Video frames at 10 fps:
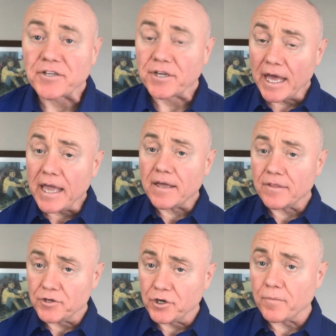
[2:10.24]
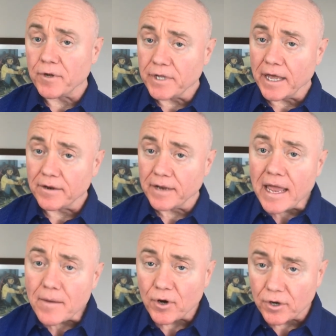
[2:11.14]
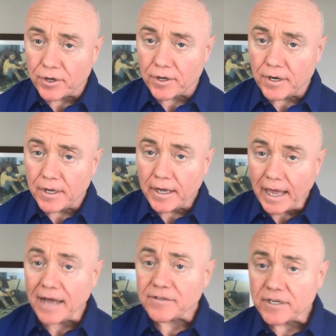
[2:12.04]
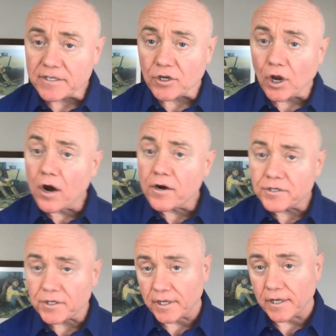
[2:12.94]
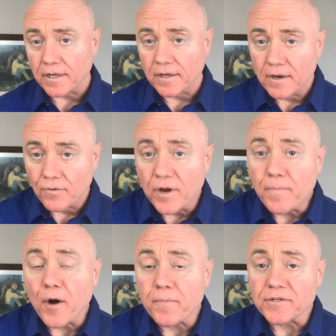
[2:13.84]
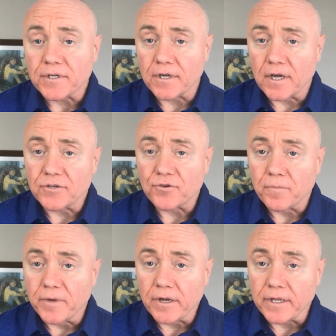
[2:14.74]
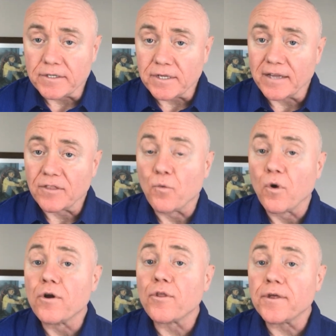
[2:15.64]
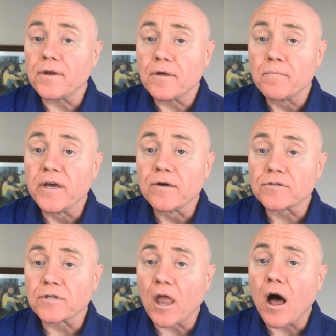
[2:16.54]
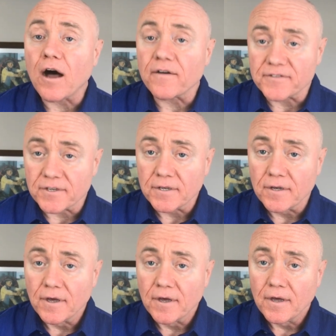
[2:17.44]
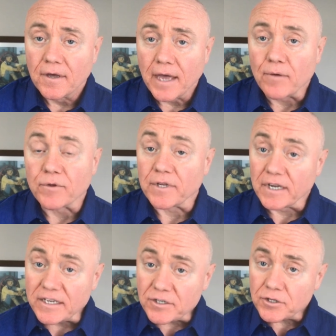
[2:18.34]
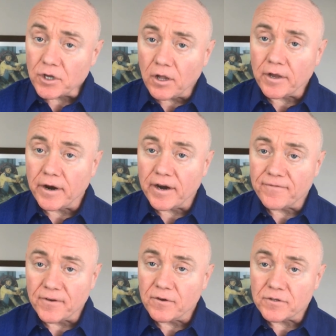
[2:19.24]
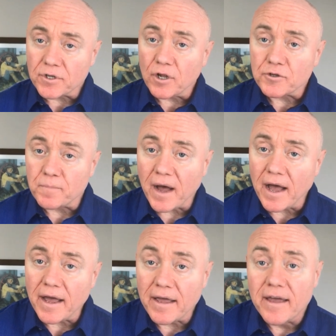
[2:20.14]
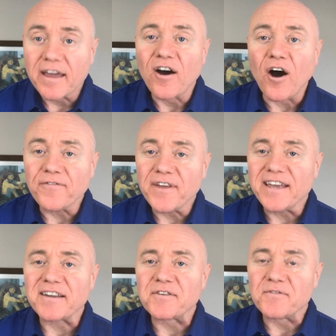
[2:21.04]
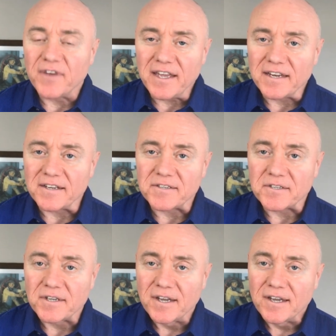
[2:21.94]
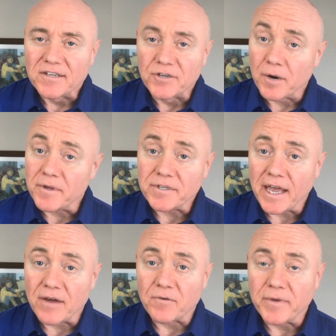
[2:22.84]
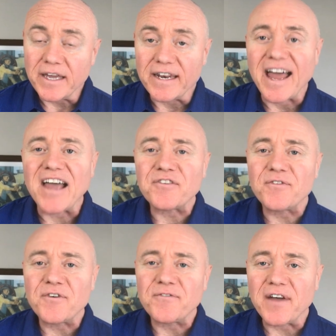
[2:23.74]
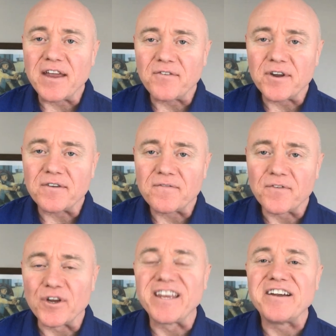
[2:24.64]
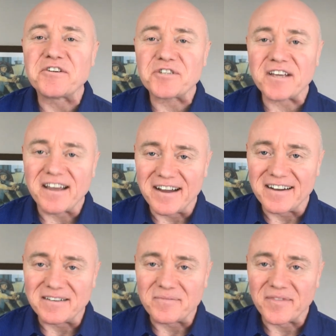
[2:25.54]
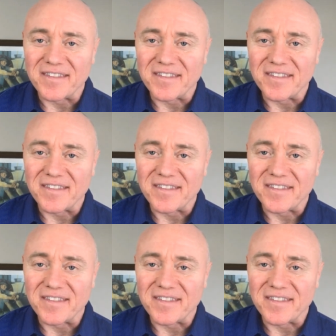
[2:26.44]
today in the Germantown neighborhood, housing is largely repurposed industrial buildings like the Worthen Mills lofts. And with delicious culinary foods close by, coffee and convenience, Germantown will be a Nashville favorite for years to come.